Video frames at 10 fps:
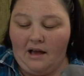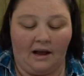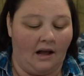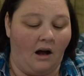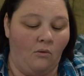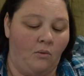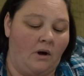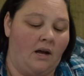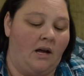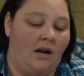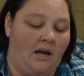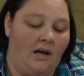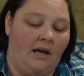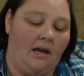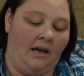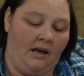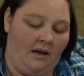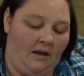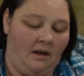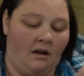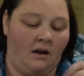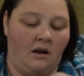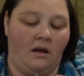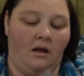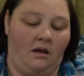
I got one in